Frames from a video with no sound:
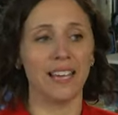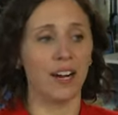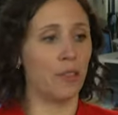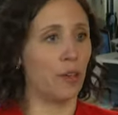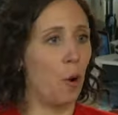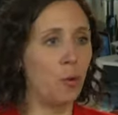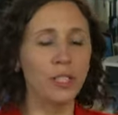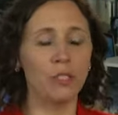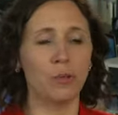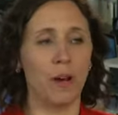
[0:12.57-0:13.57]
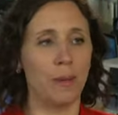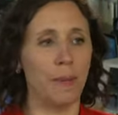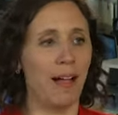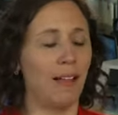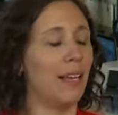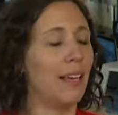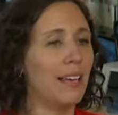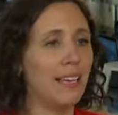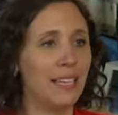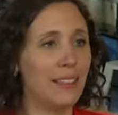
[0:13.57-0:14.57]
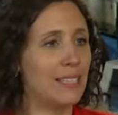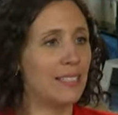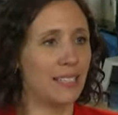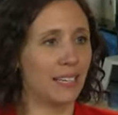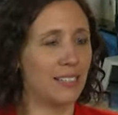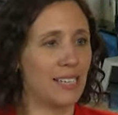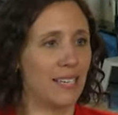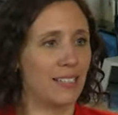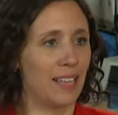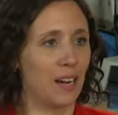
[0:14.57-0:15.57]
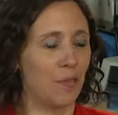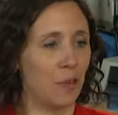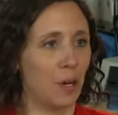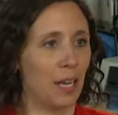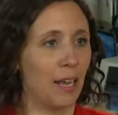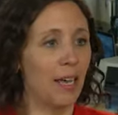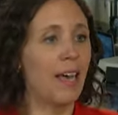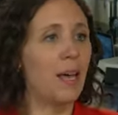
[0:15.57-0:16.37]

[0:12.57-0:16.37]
They are the only two on the ballot in these six states that are voting.